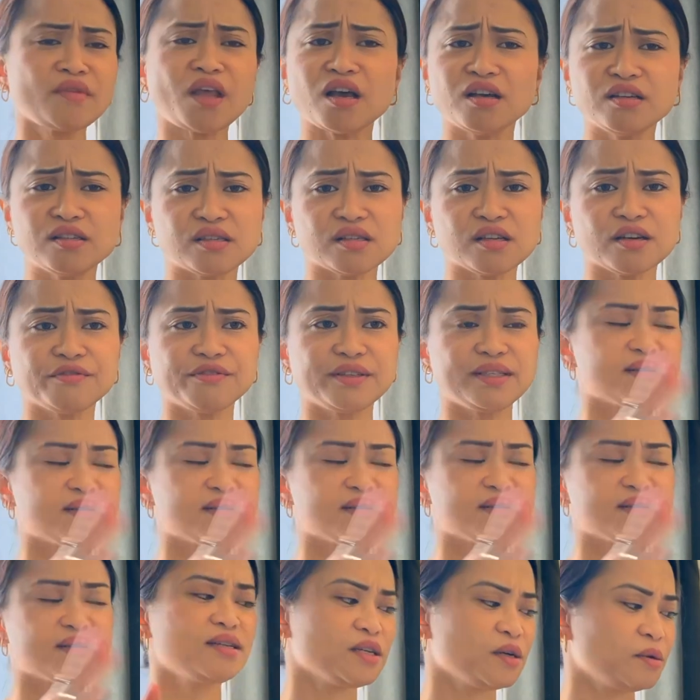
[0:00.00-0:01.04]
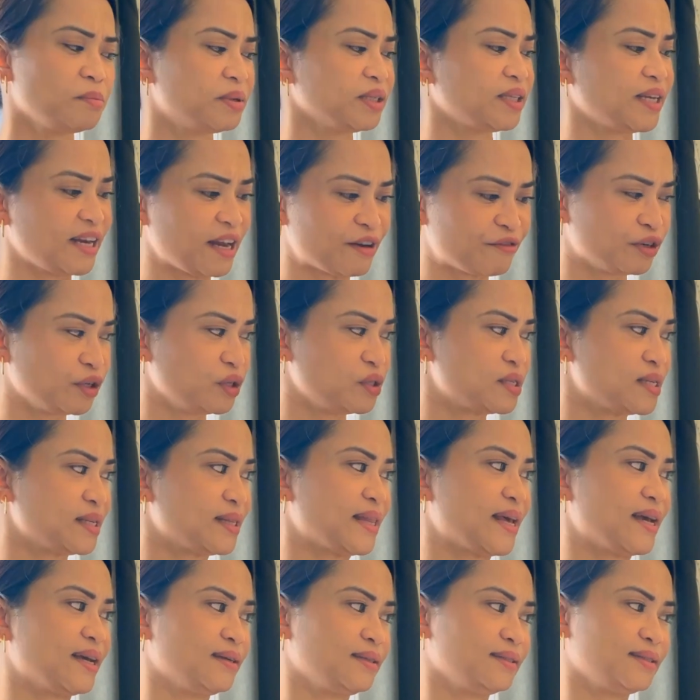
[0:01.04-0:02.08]
stuff inside. So, but I never use it
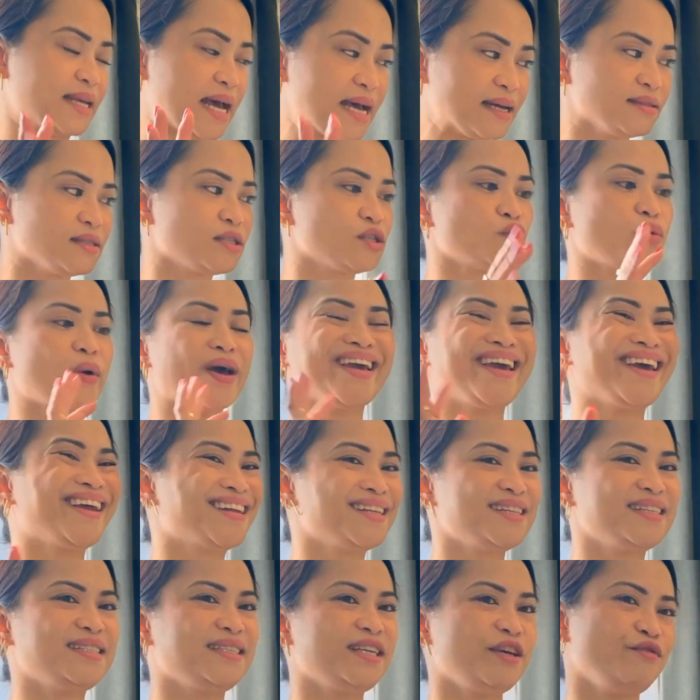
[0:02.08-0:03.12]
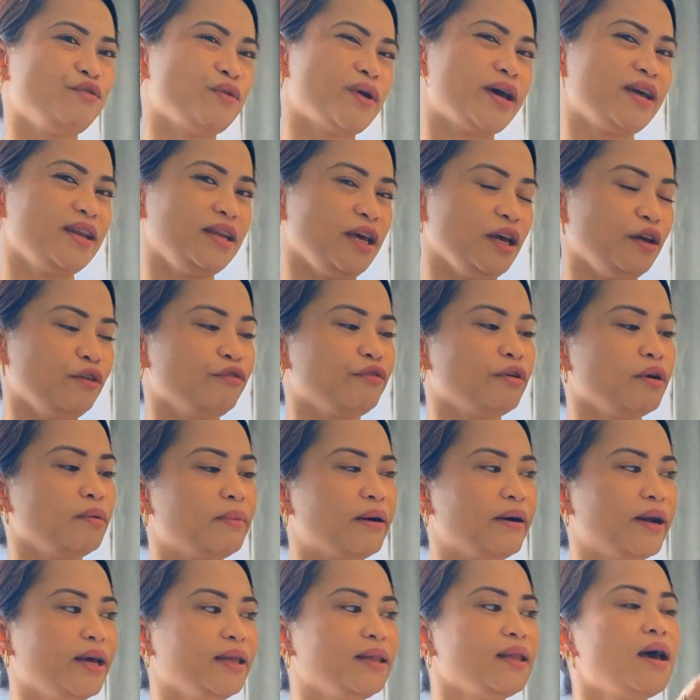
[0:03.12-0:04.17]
like that, so I cannot give you any info
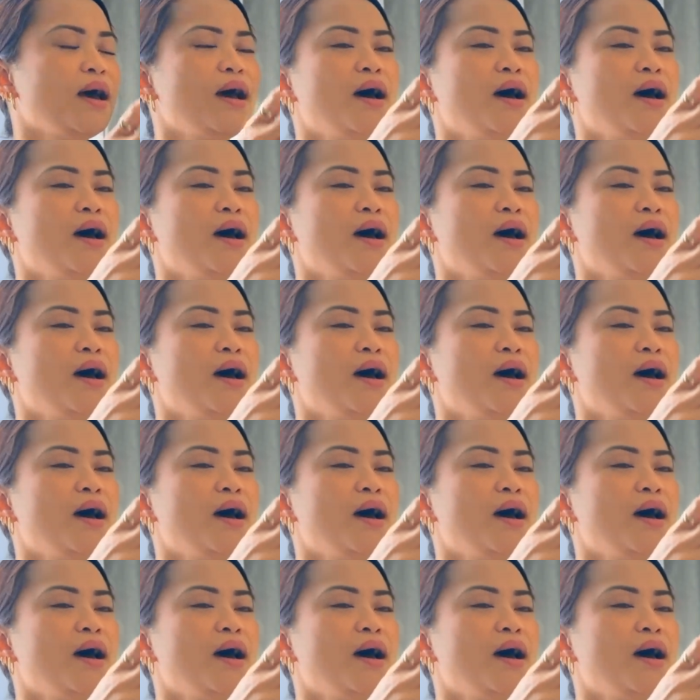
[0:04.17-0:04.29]
about it.